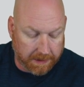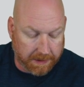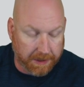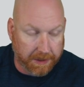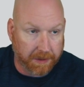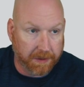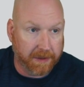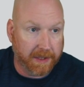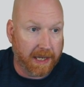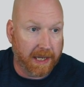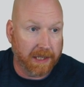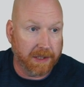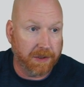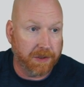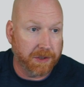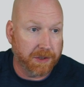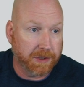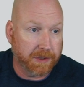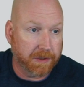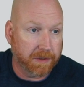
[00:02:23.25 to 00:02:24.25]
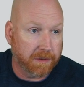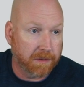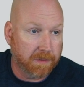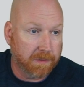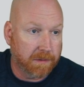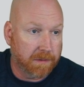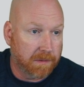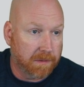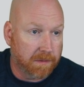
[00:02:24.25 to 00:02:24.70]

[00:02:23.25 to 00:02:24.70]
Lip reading: To do that, you just